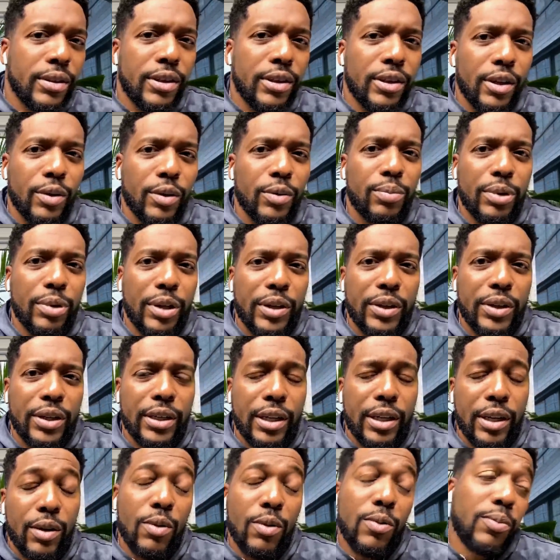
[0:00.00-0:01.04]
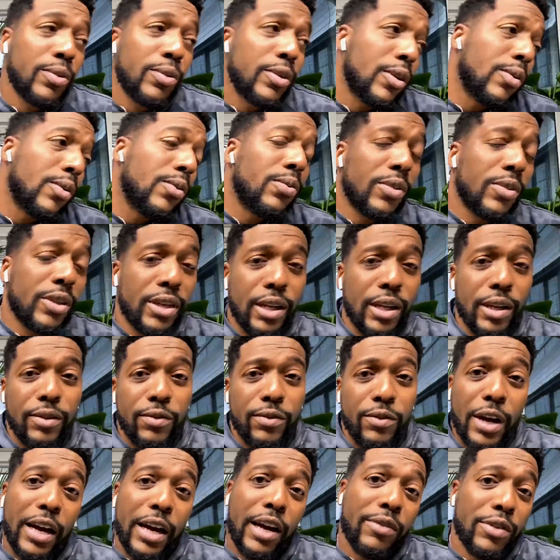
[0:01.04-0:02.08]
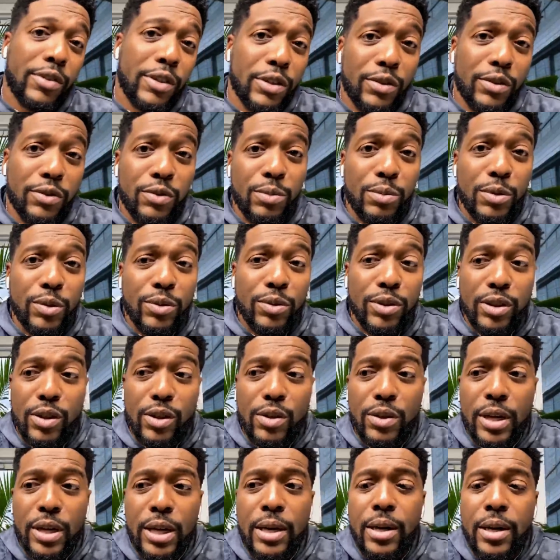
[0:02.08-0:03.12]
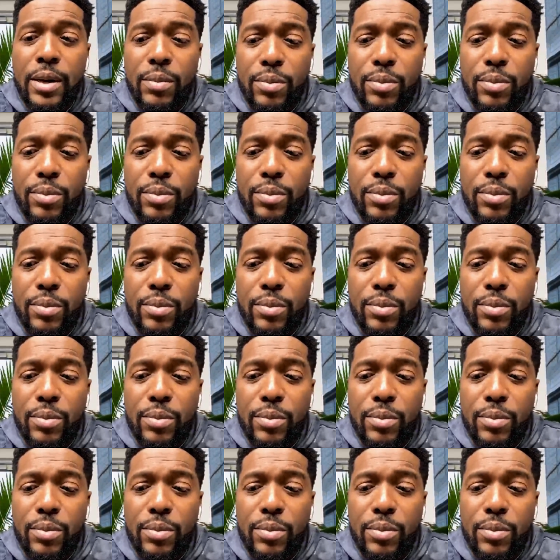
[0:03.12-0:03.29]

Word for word: you know period I hope hopefully that five years for me was long